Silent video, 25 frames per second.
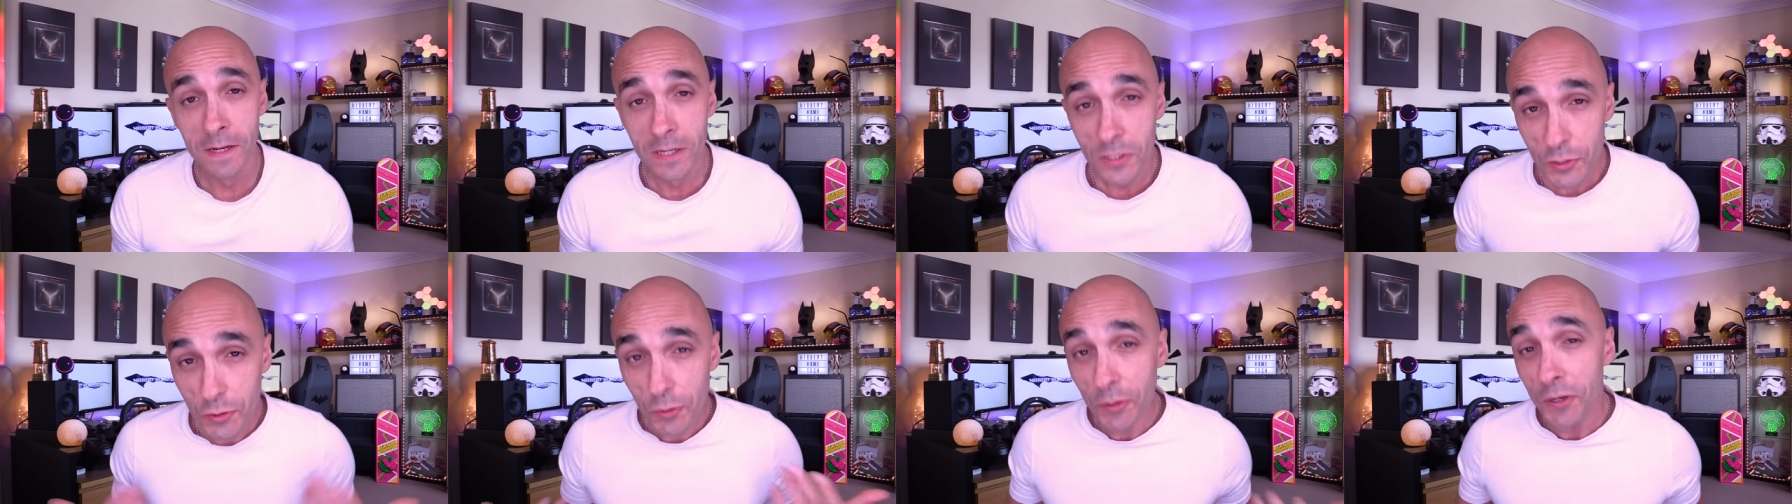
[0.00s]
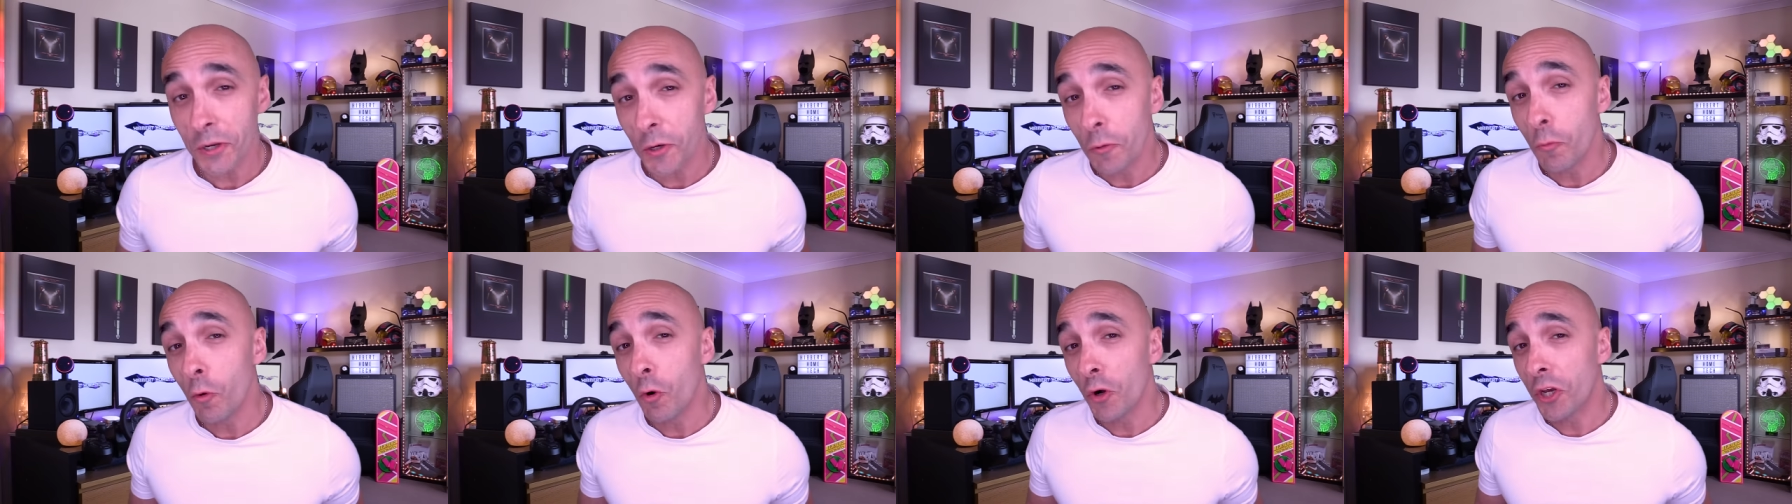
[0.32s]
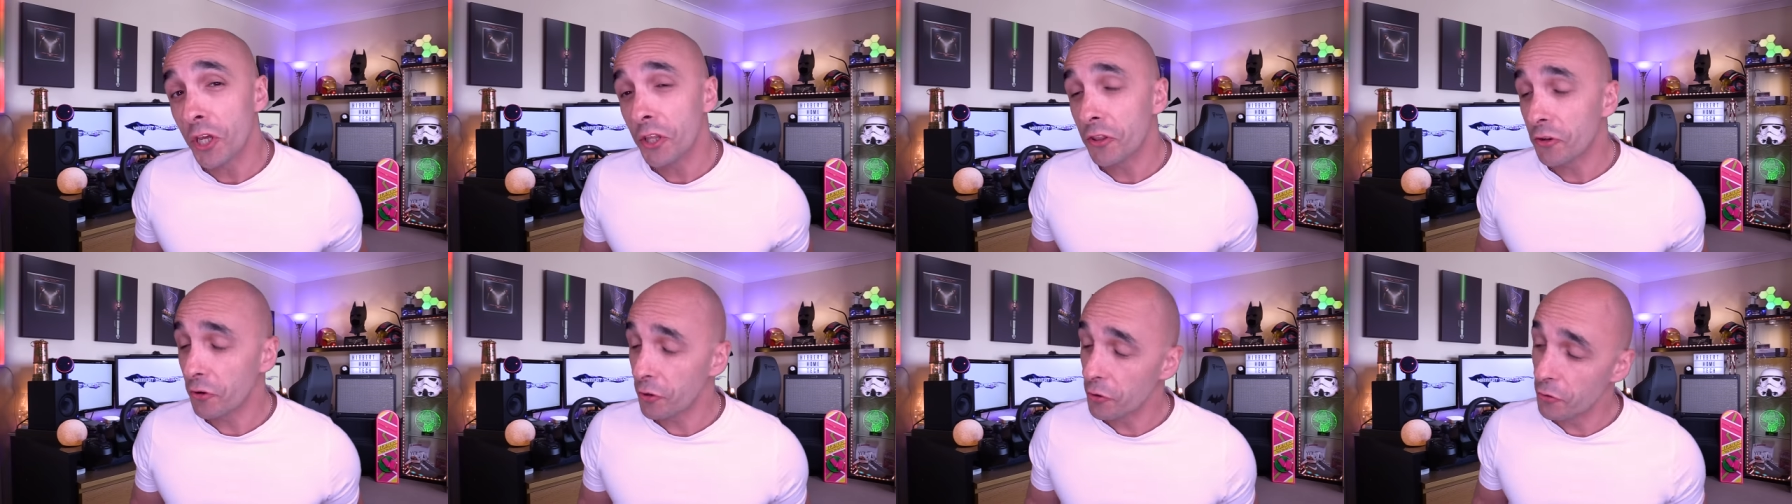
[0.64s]
So I'm going to
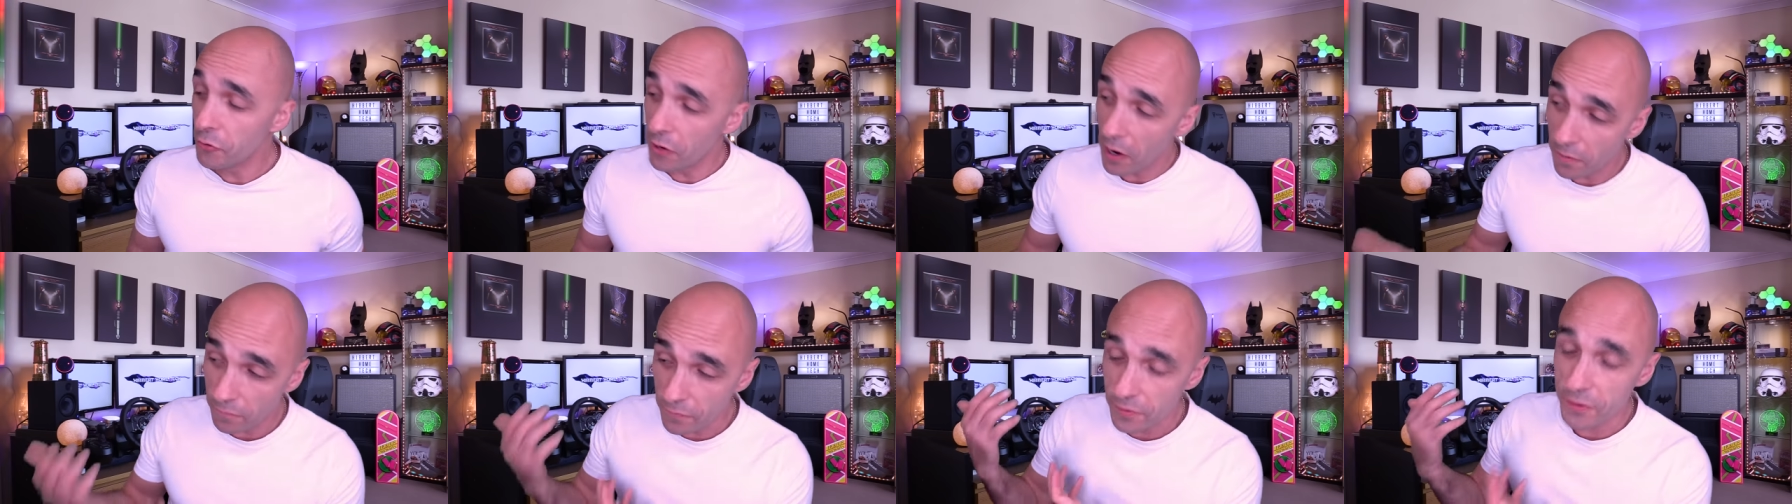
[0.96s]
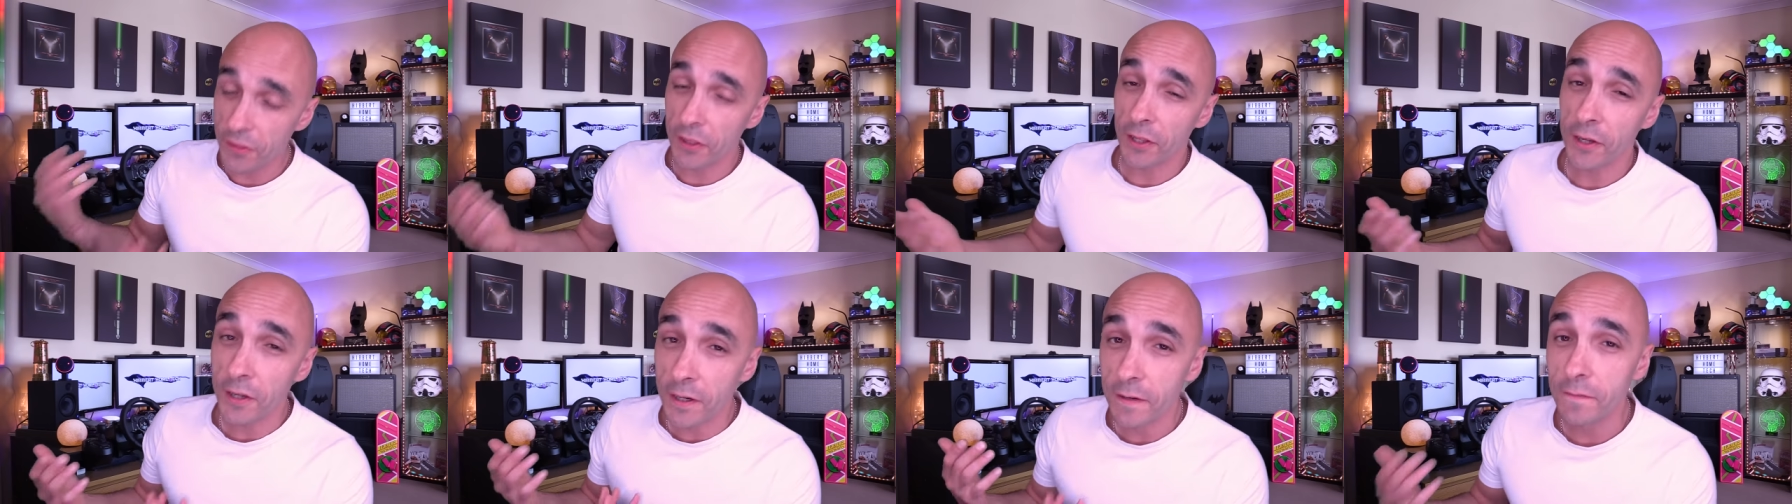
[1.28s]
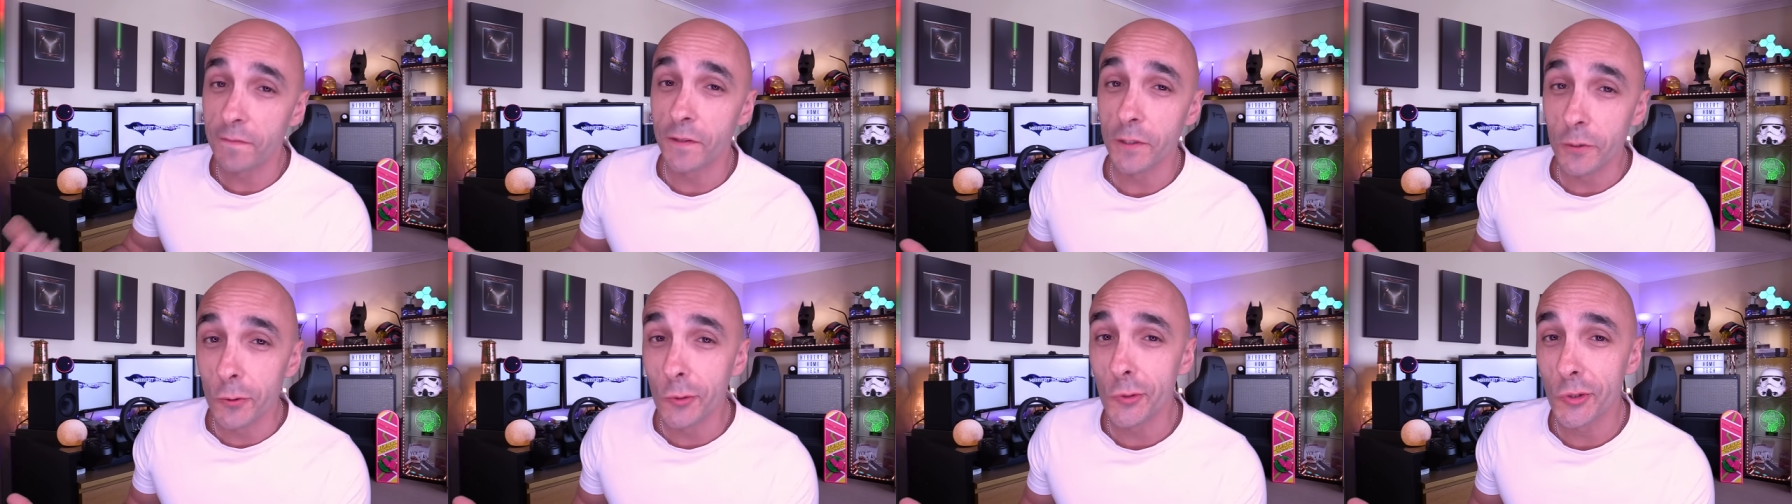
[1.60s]
walk you through everything
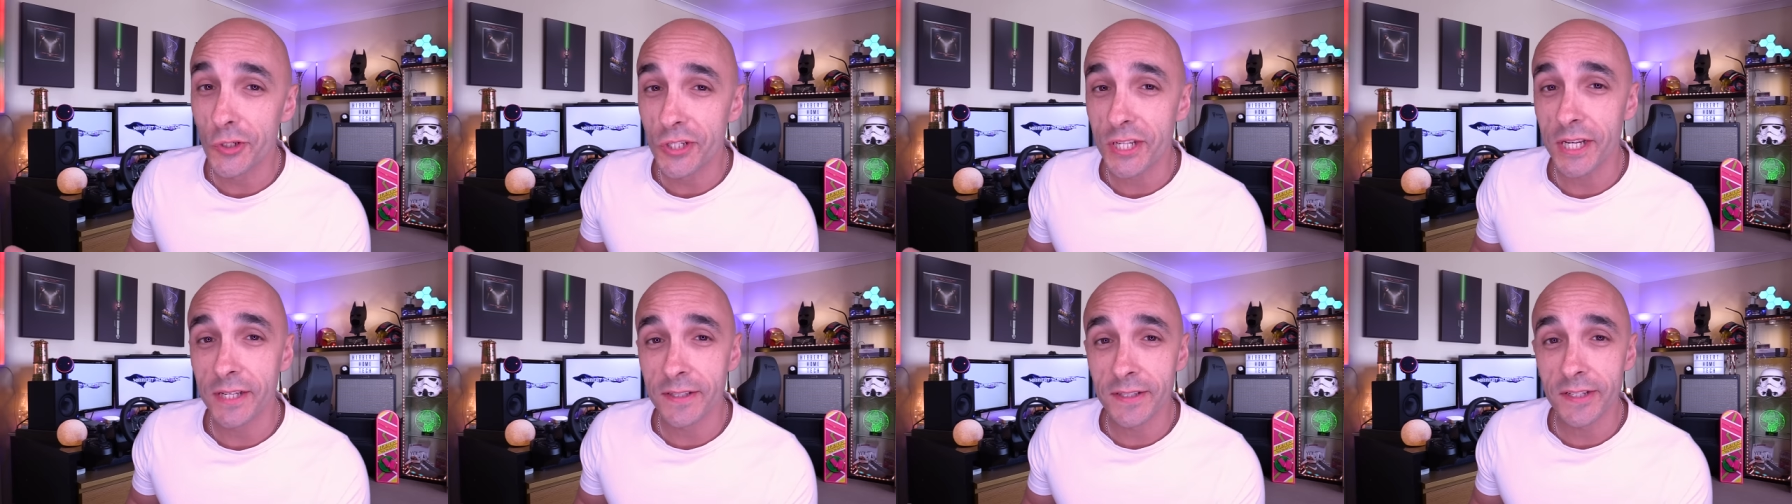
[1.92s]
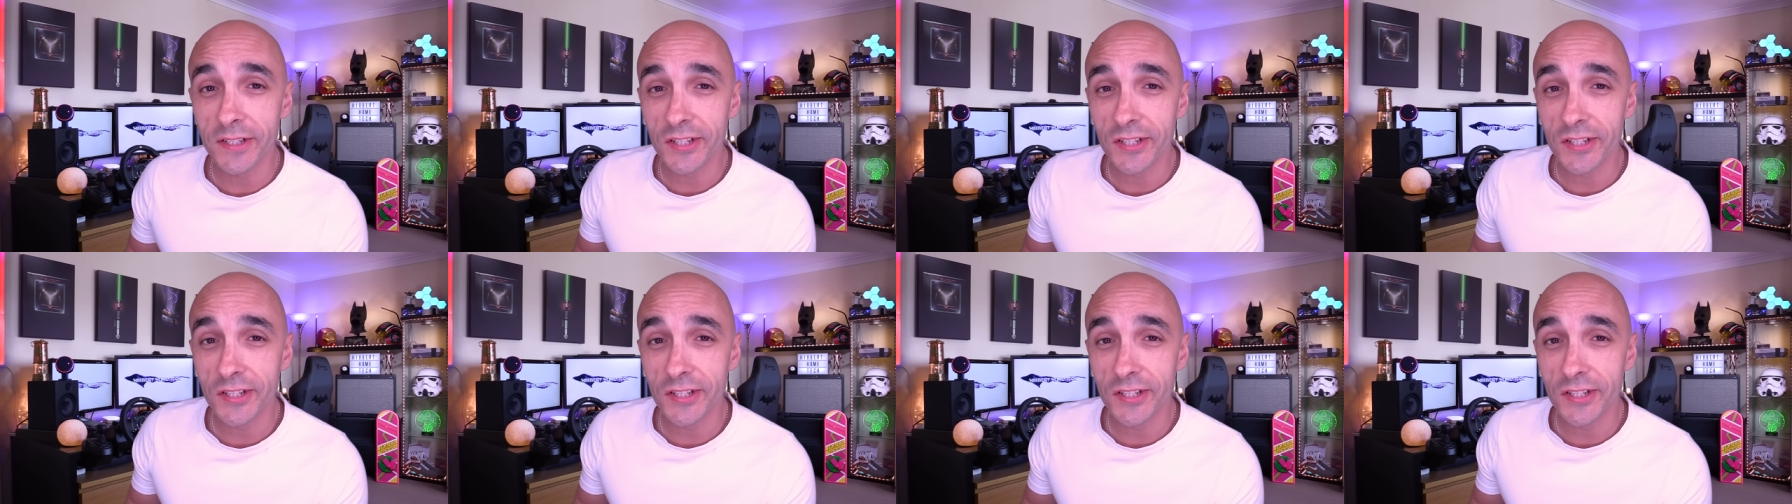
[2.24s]
I've used in